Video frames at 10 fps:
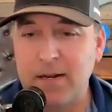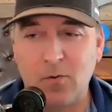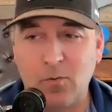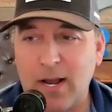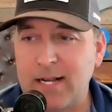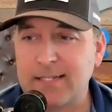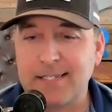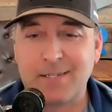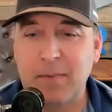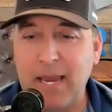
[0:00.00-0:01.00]
it
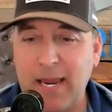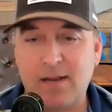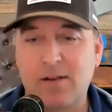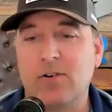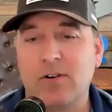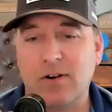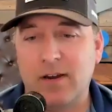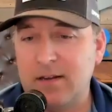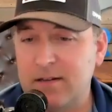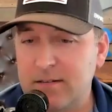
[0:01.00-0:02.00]
arises some anger
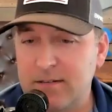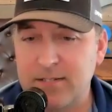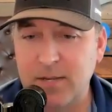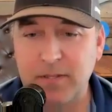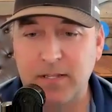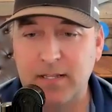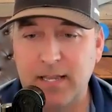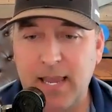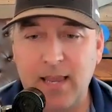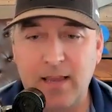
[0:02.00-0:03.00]
and something that they
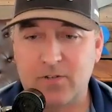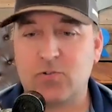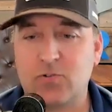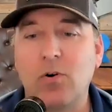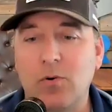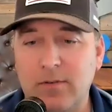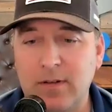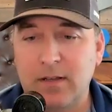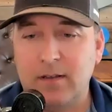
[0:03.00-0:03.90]
can't control.